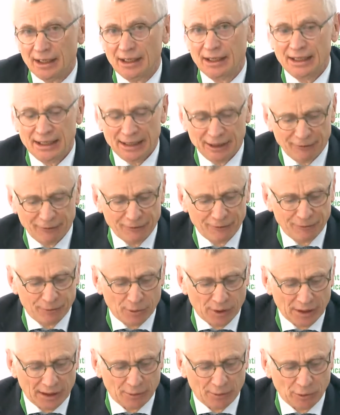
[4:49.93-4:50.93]
if
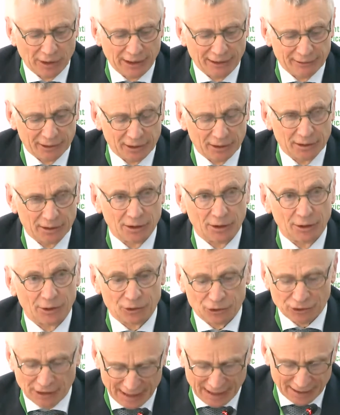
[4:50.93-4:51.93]
we're on
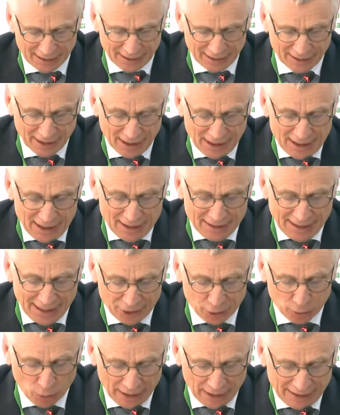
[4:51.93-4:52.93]
track. And
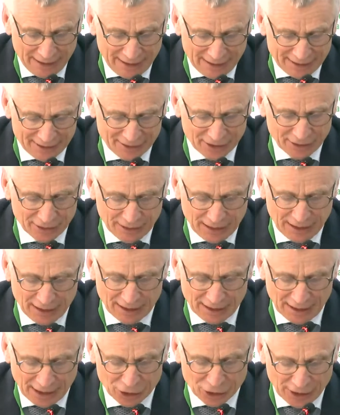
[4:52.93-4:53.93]
that's why this
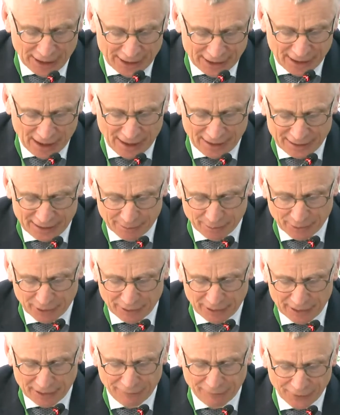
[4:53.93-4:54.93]
agenda item,
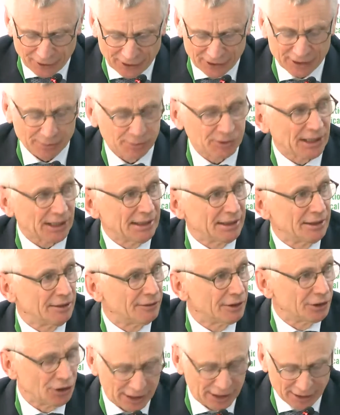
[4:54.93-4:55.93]
the first
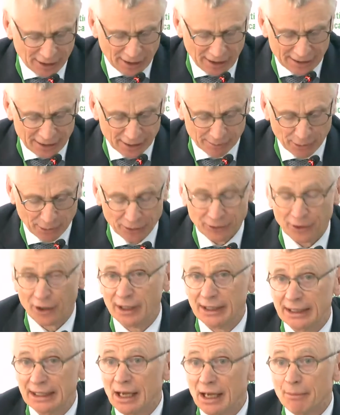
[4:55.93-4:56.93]
substantive agenda item on
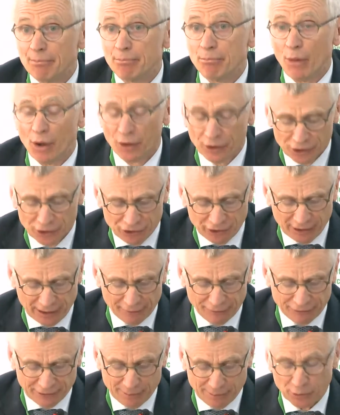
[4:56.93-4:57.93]
the monitoring
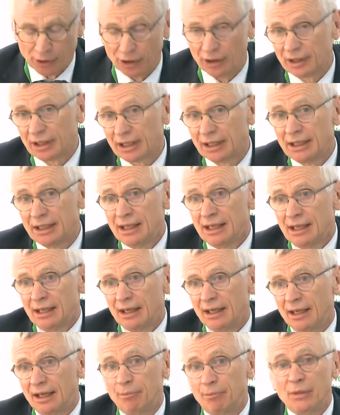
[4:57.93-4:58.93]
framework,
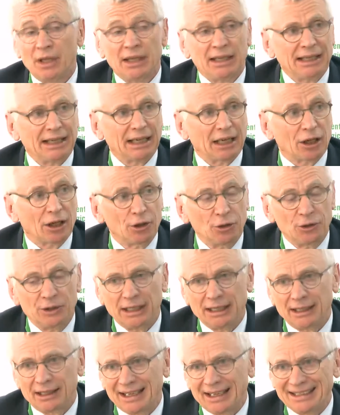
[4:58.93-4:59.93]

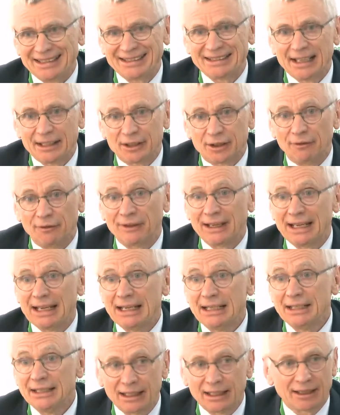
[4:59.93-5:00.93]
including a set of
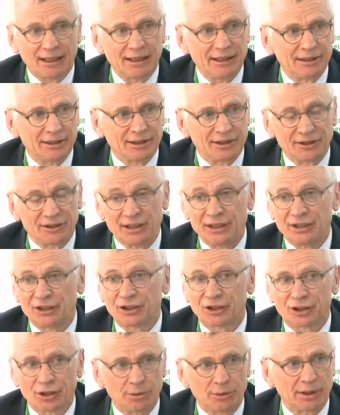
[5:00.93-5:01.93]
indicators, is
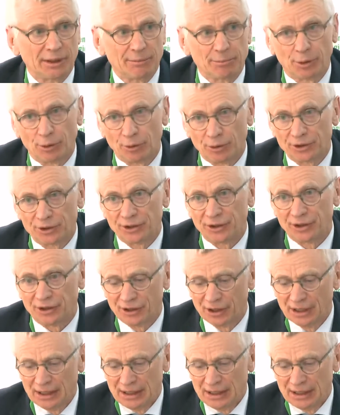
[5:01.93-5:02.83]
so important.